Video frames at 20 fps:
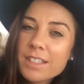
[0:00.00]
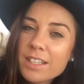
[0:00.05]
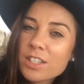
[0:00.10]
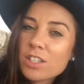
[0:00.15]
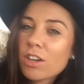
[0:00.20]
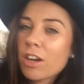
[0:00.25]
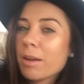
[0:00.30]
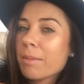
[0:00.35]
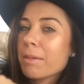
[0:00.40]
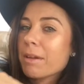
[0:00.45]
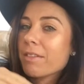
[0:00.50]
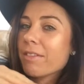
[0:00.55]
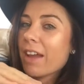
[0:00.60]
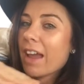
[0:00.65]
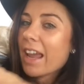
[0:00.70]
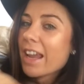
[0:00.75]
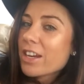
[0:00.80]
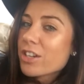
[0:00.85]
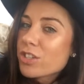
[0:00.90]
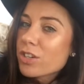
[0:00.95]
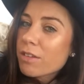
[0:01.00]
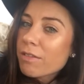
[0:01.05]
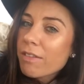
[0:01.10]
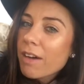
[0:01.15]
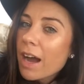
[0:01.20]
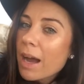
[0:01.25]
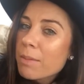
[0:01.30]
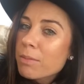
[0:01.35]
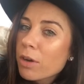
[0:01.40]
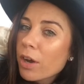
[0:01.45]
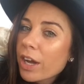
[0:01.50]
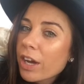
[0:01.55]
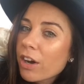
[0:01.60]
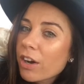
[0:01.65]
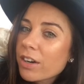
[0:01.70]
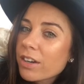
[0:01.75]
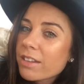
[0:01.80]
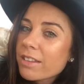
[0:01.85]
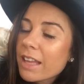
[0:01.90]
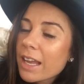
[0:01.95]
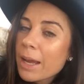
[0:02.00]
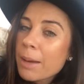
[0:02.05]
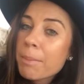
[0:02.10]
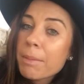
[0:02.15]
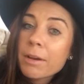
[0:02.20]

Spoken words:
It's got a bit of an Asian vibe going on in there,